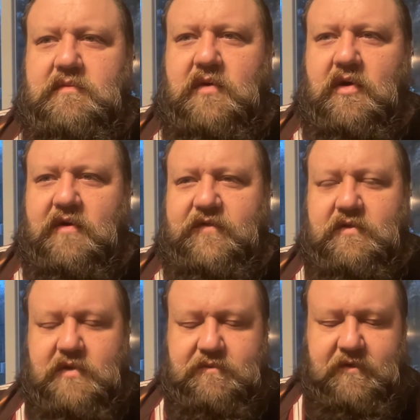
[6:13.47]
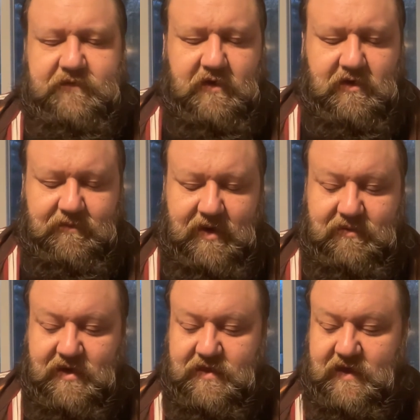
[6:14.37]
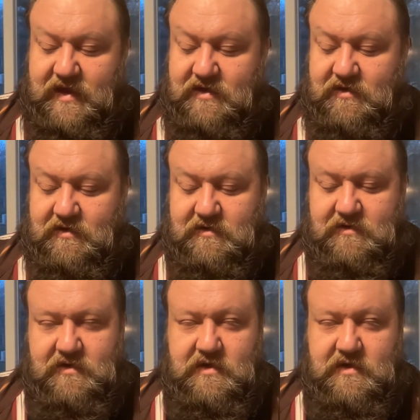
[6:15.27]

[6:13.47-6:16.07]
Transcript: or if you would prefer a public thing, or